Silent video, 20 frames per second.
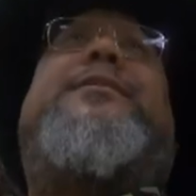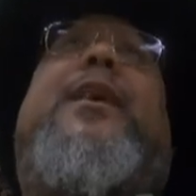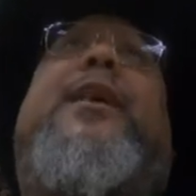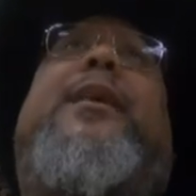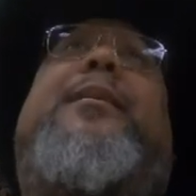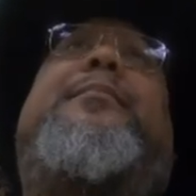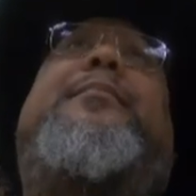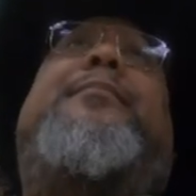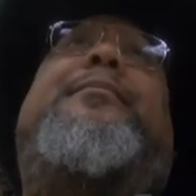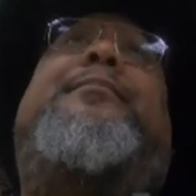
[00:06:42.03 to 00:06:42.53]

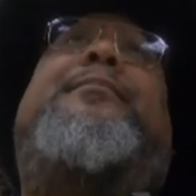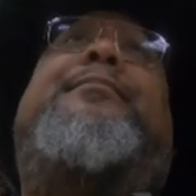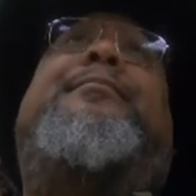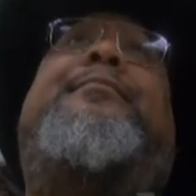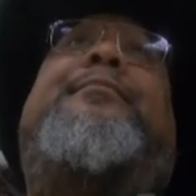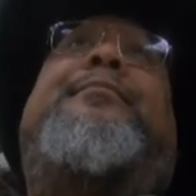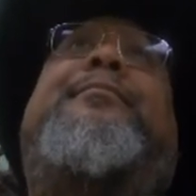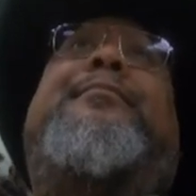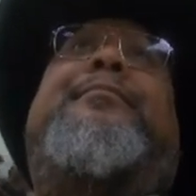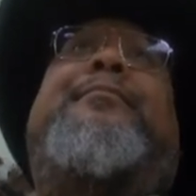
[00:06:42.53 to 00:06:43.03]

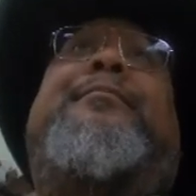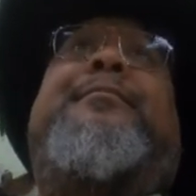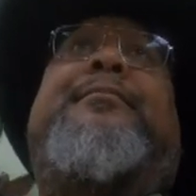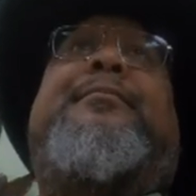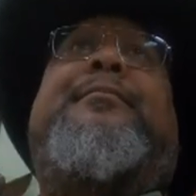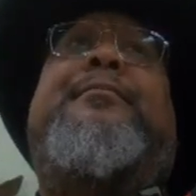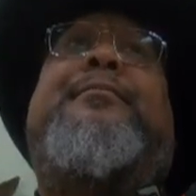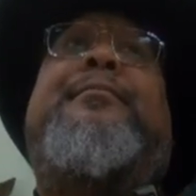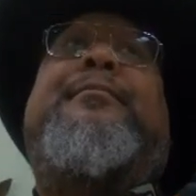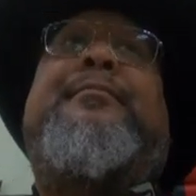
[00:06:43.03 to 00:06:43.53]
something
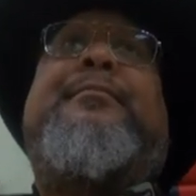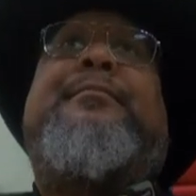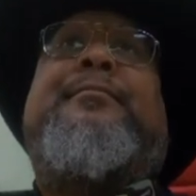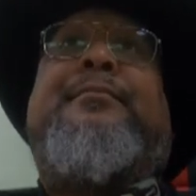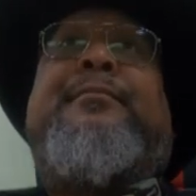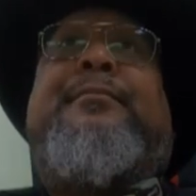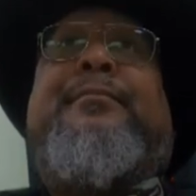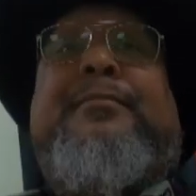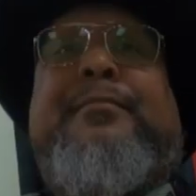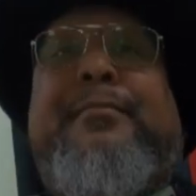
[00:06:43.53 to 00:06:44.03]

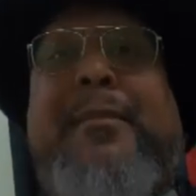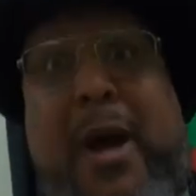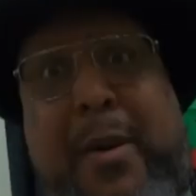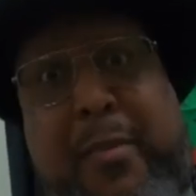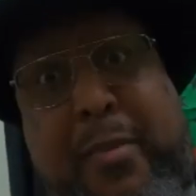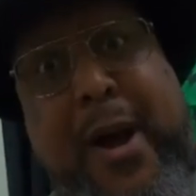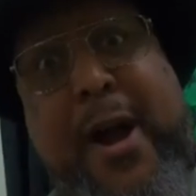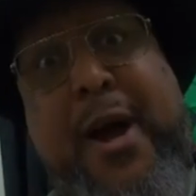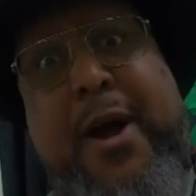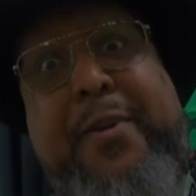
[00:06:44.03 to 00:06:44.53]

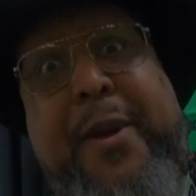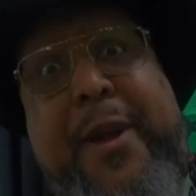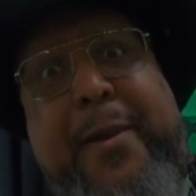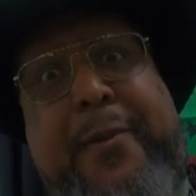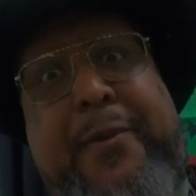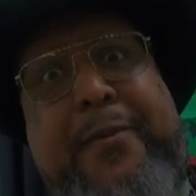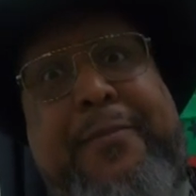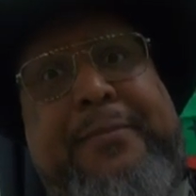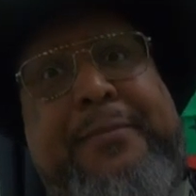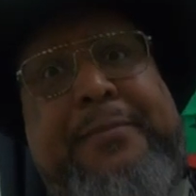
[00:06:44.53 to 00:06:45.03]
about brown
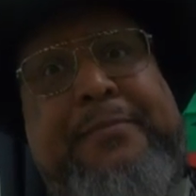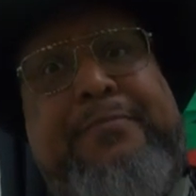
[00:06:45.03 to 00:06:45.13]
people.